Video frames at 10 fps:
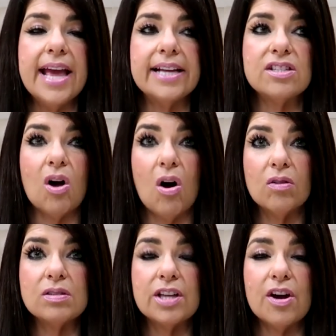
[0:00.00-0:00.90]
It's
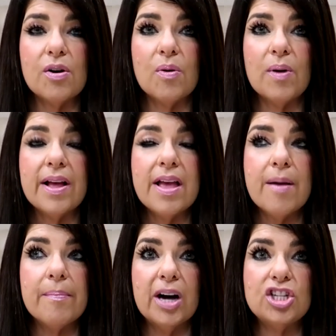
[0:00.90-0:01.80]
also
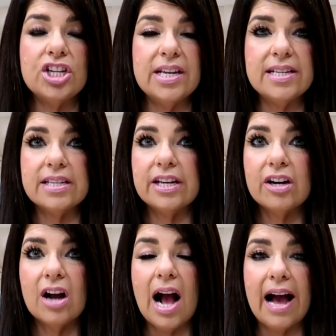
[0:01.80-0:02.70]
much
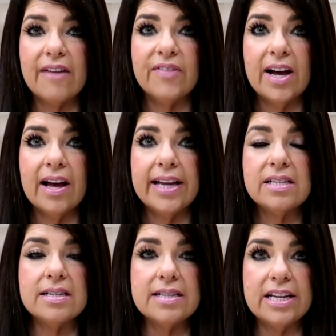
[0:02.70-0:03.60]
easier, I find,
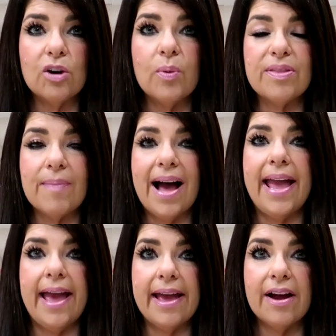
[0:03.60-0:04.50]
to deal with my
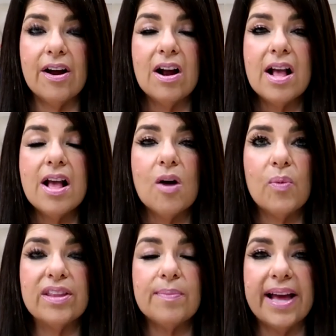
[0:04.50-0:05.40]
hair,
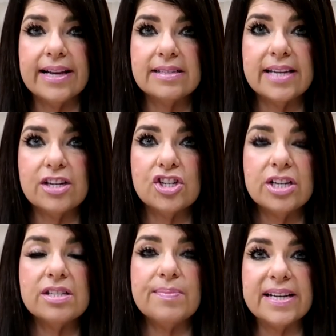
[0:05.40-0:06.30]
with my
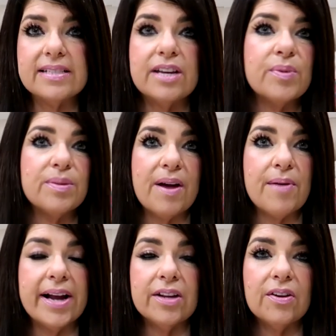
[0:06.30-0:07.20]
extensions mixed in with my
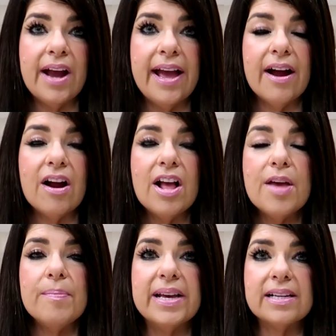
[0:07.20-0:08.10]
regular hair,
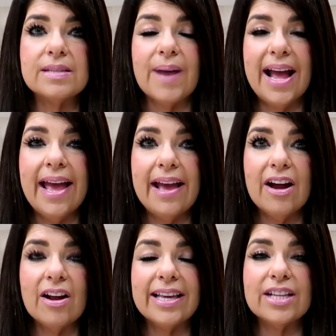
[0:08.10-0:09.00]
because my
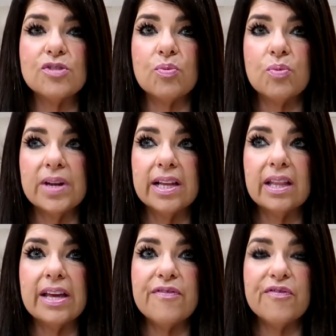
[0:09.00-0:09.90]
hair gets
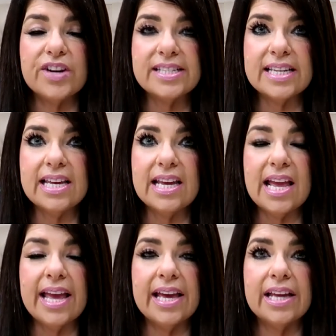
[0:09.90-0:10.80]
really
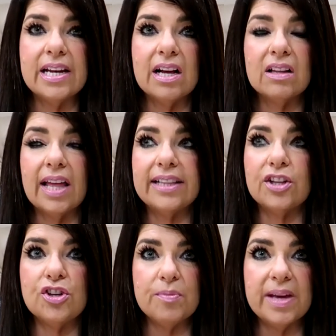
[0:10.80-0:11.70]
frizzy in like
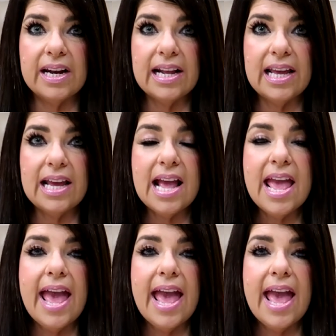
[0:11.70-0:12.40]
the humidity,